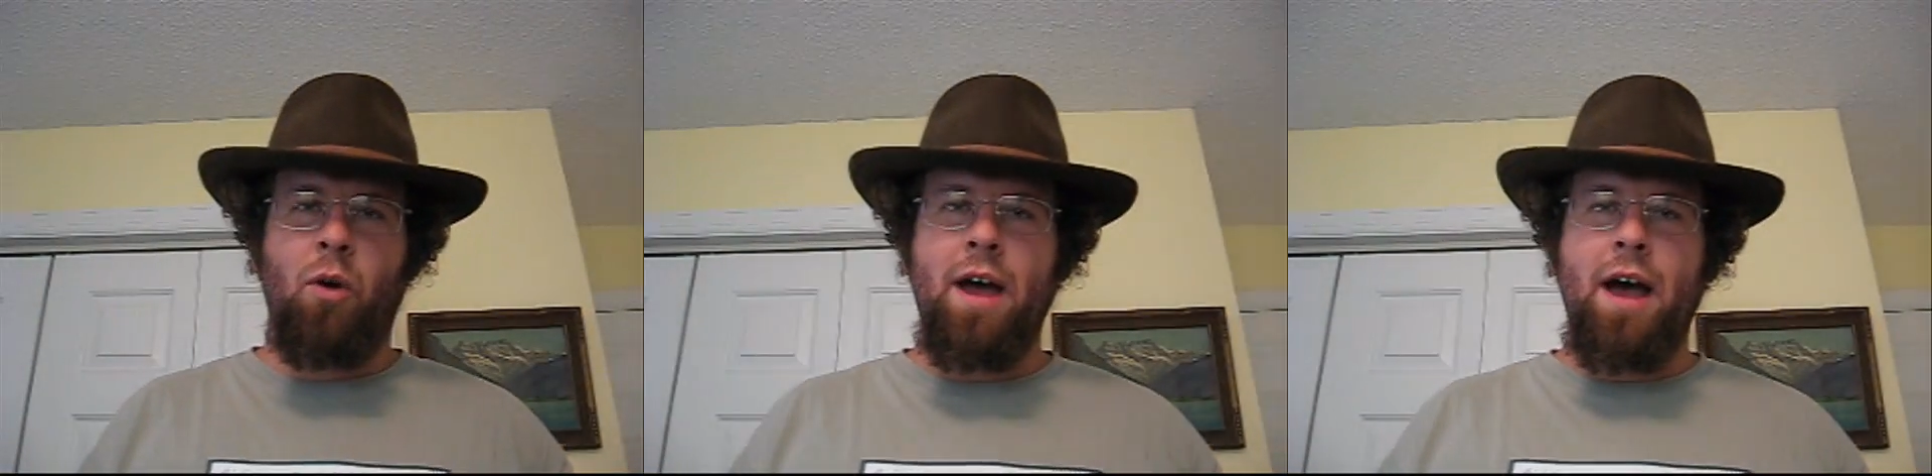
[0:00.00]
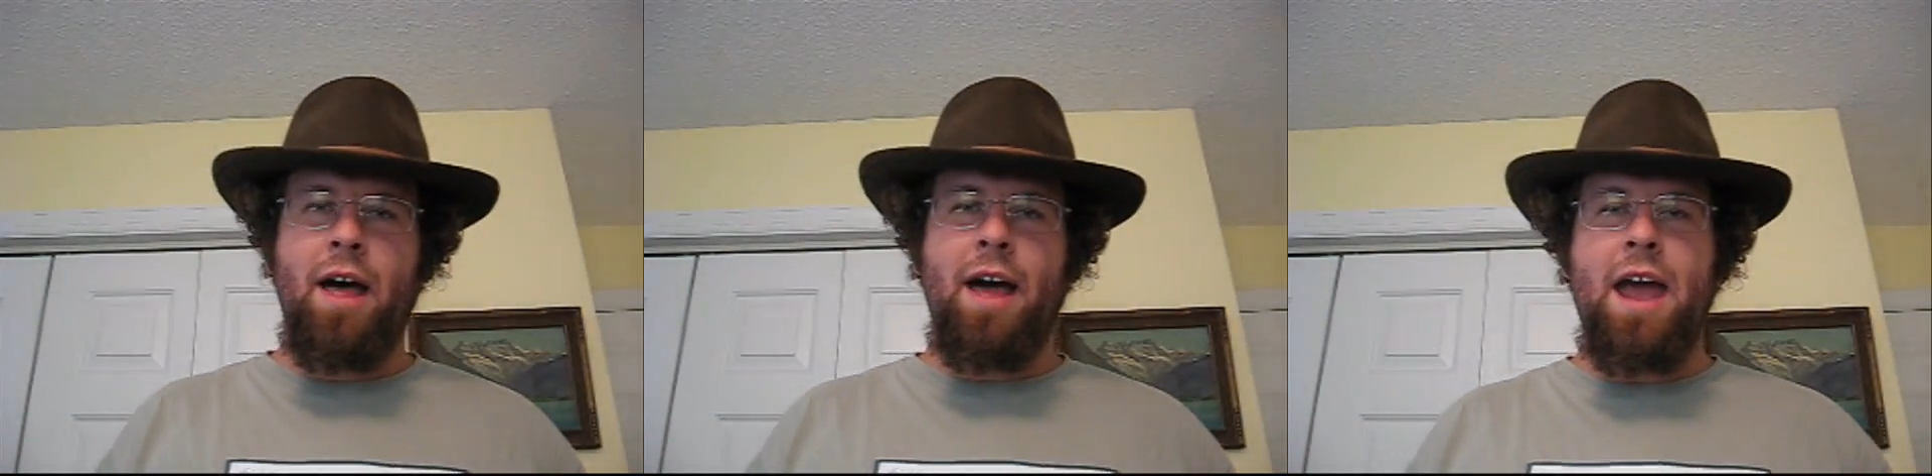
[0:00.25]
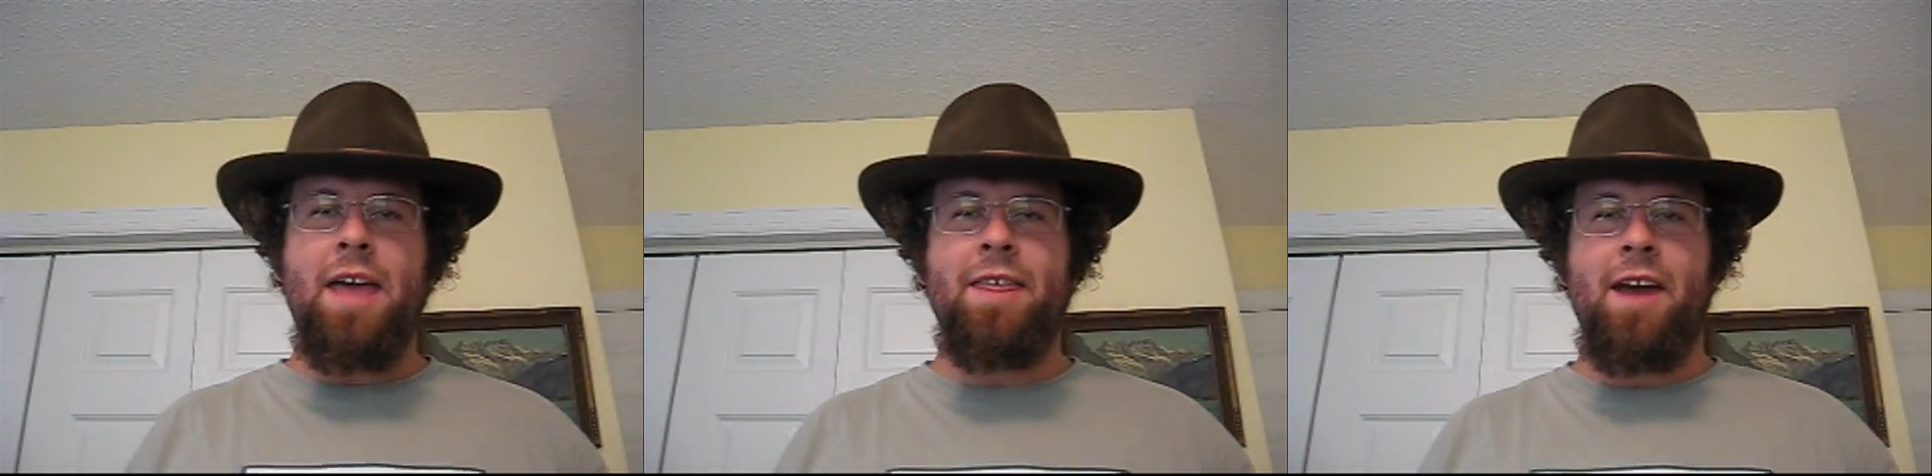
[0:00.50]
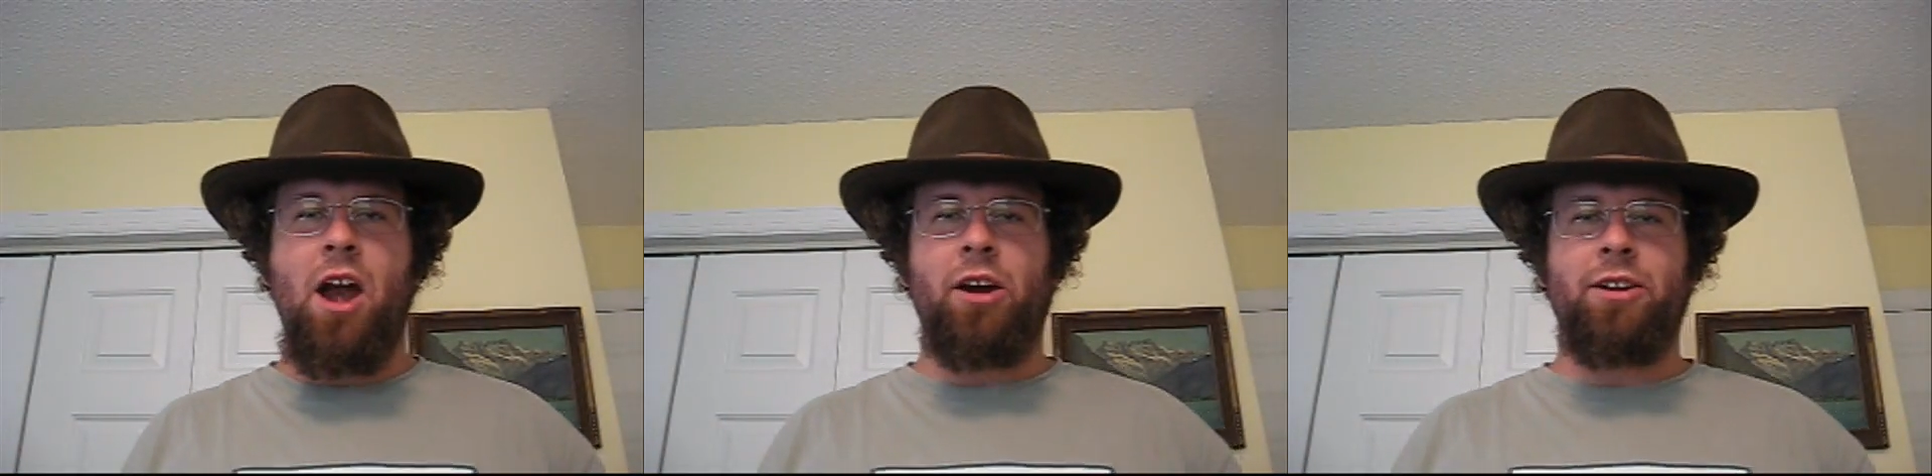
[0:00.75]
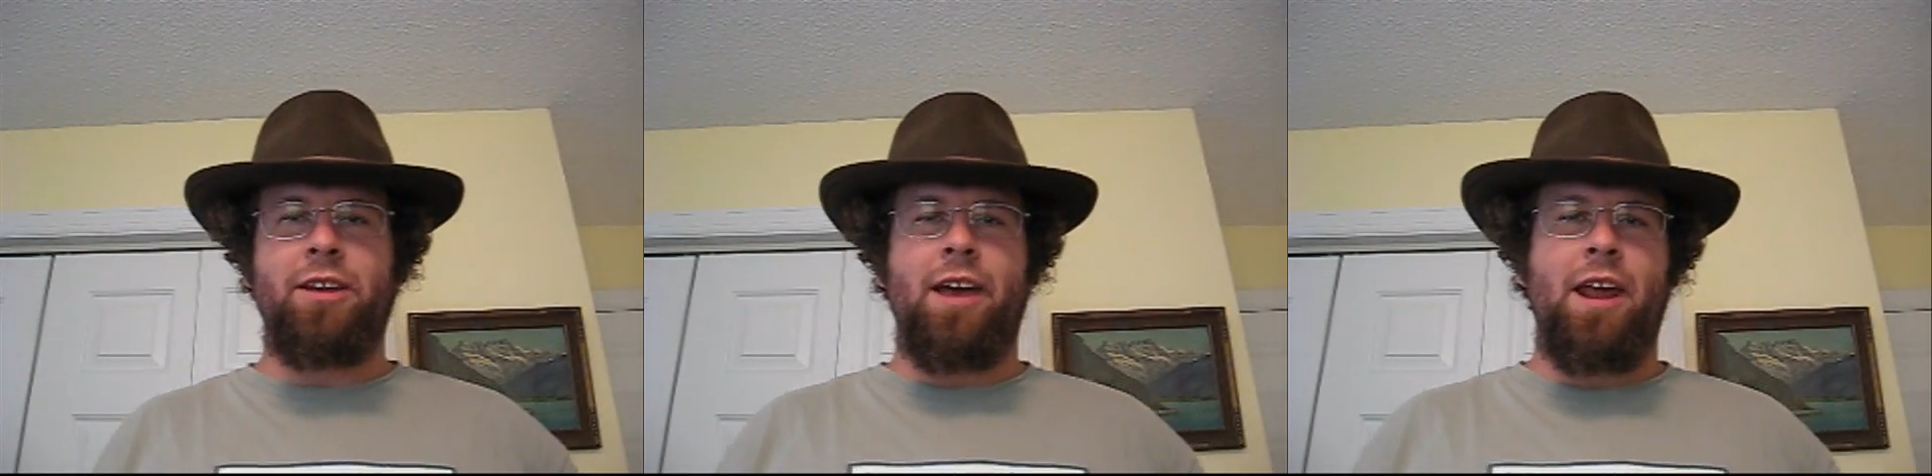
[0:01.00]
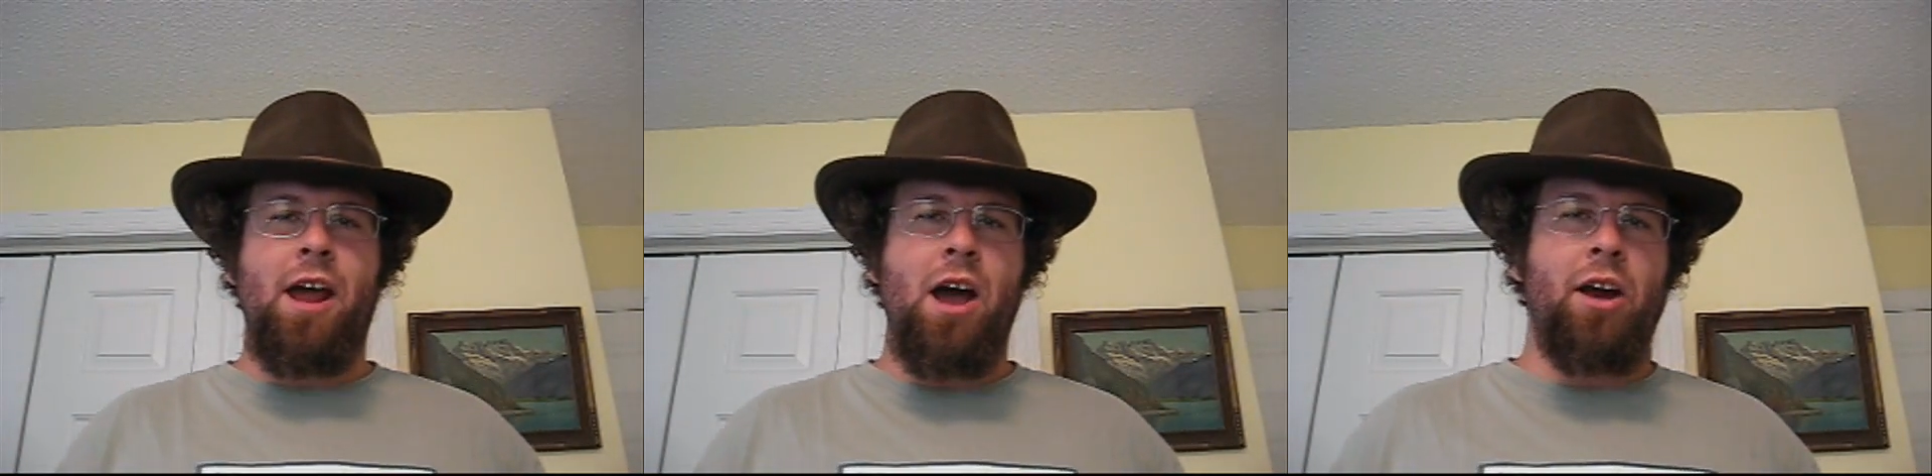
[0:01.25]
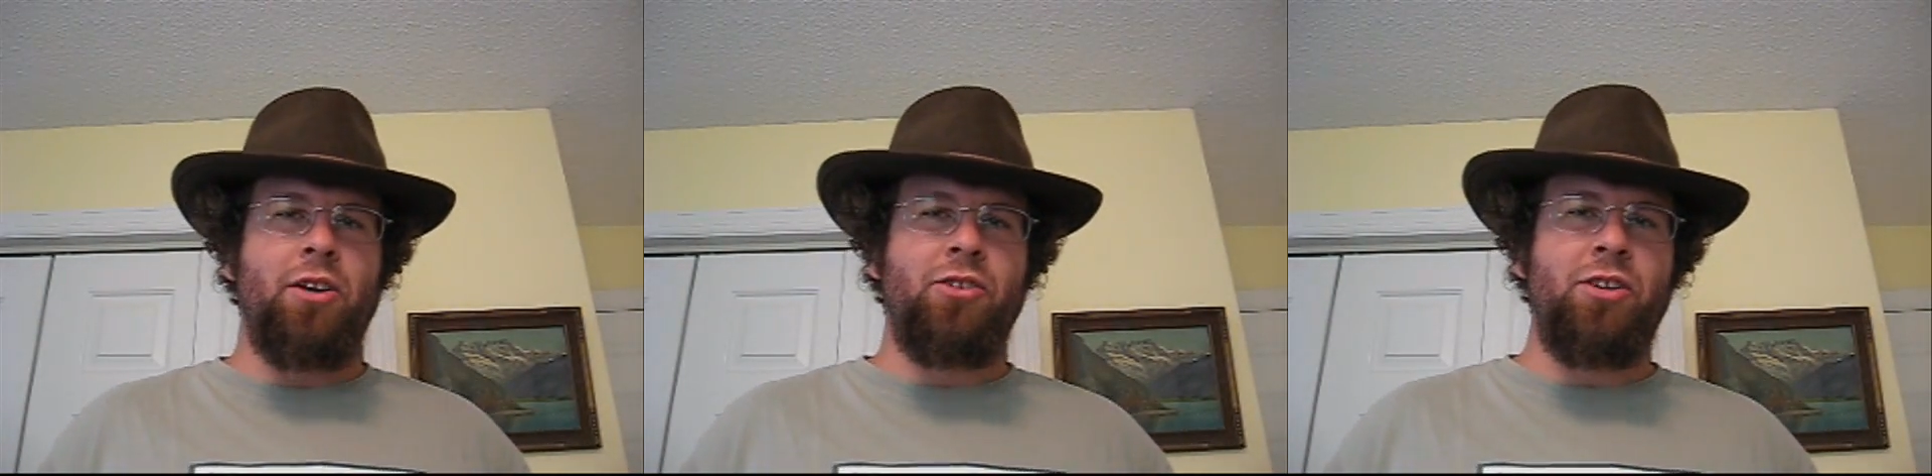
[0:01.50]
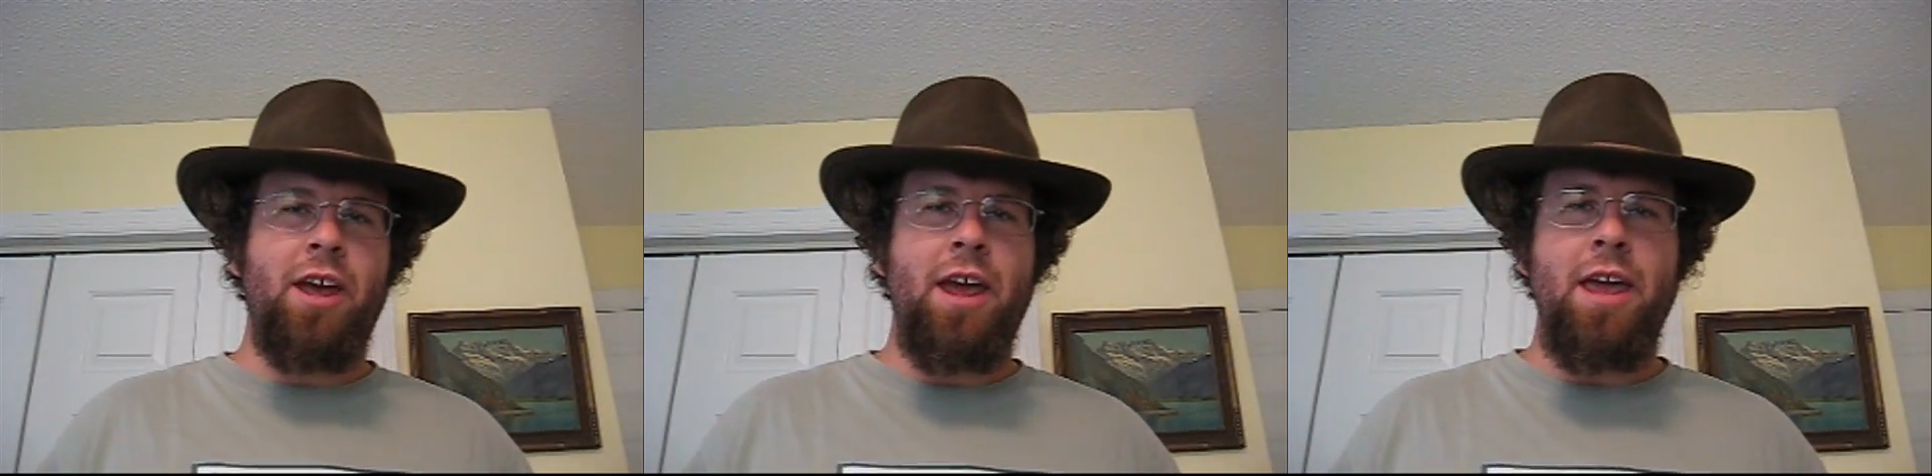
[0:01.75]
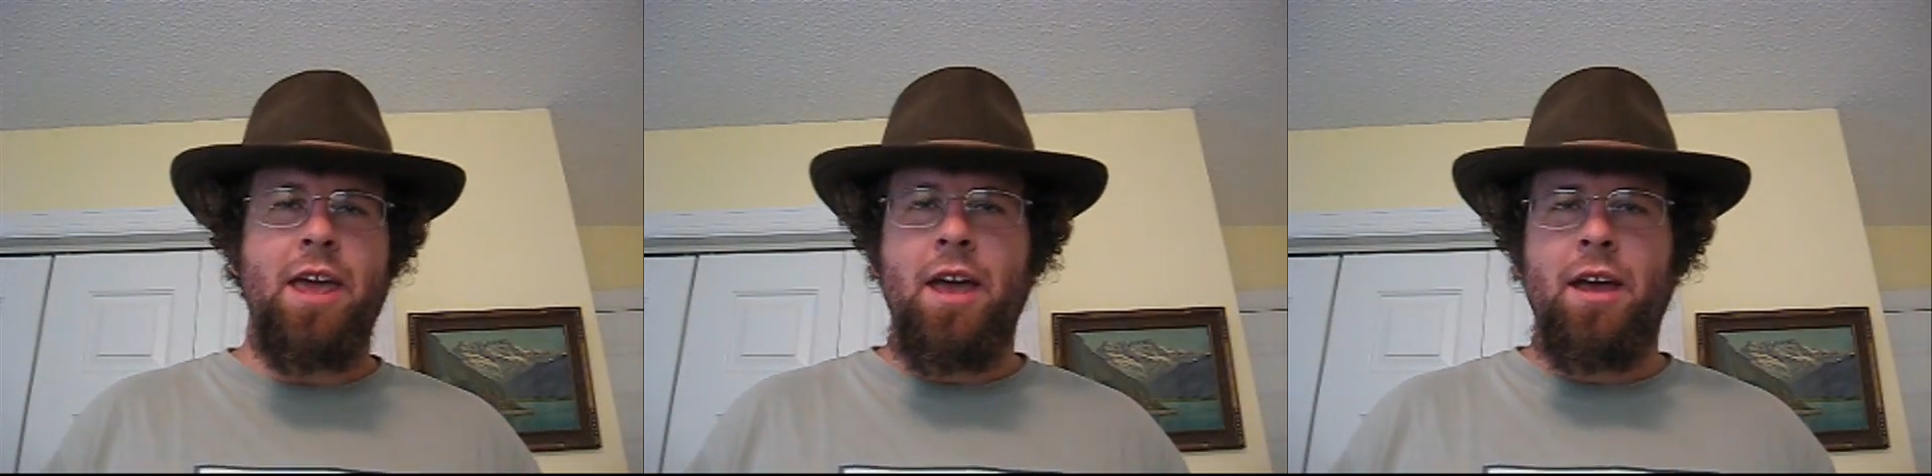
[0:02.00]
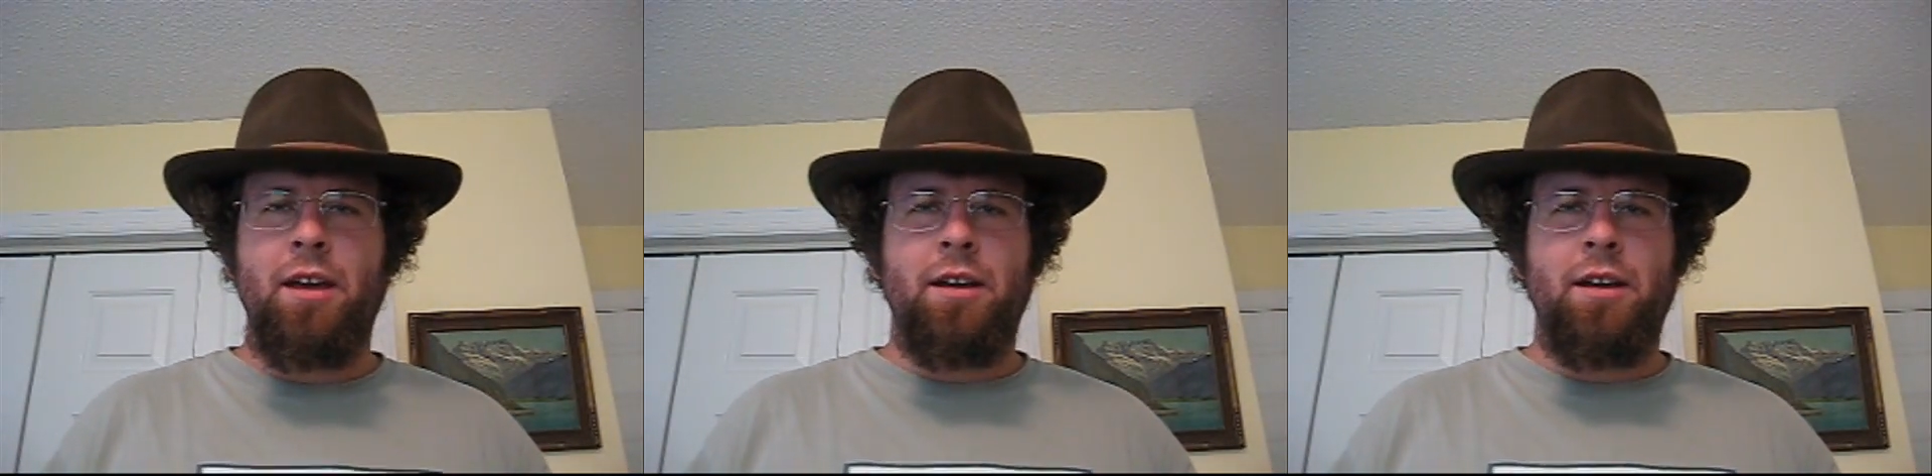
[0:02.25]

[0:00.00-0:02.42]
Well, hey there, Ken RG.